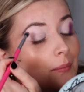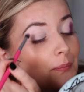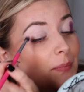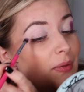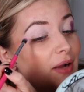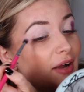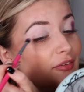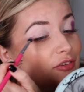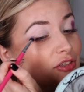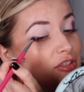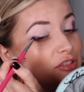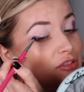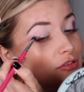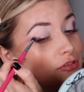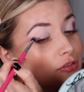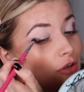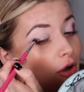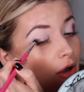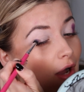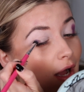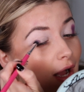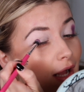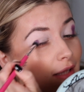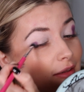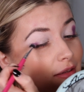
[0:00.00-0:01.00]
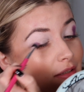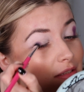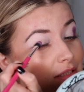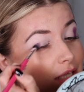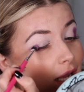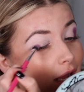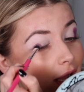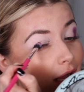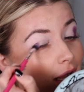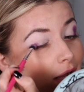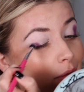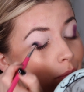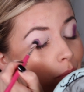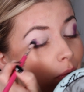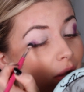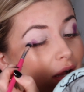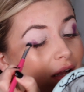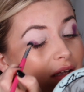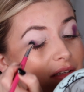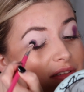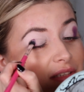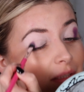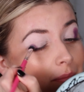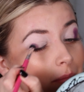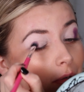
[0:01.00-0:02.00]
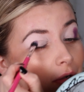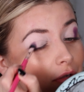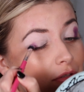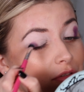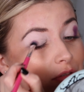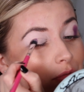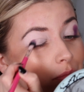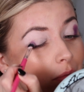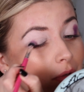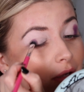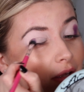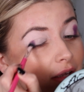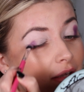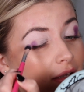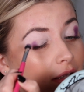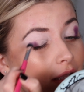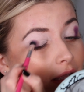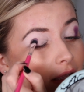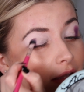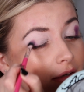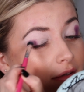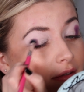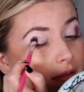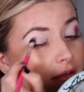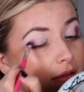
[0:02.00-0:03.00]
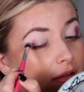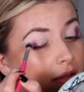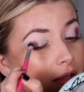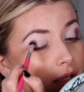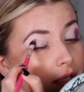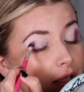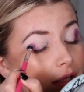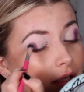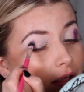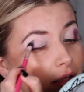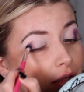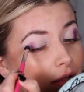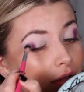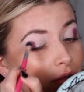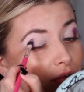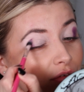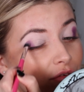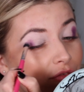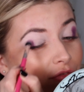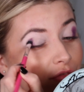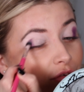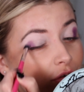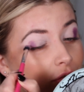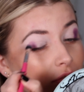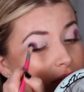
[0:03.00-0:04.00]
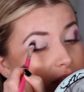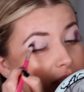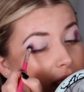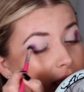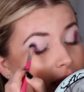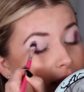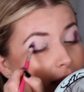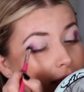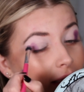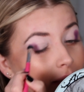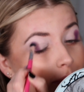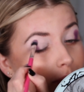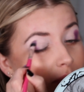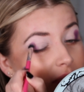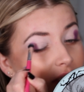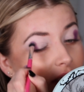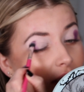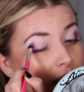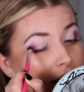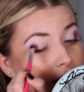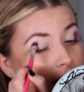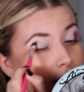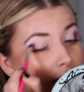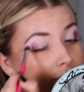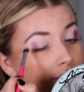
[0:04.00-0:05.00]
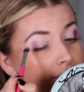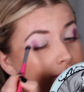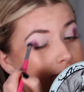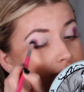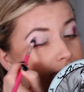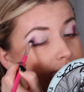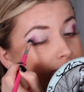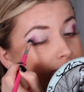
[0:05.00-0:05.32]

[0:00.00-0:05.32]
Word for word: but I've just not had the time whilst I'm also working full time too.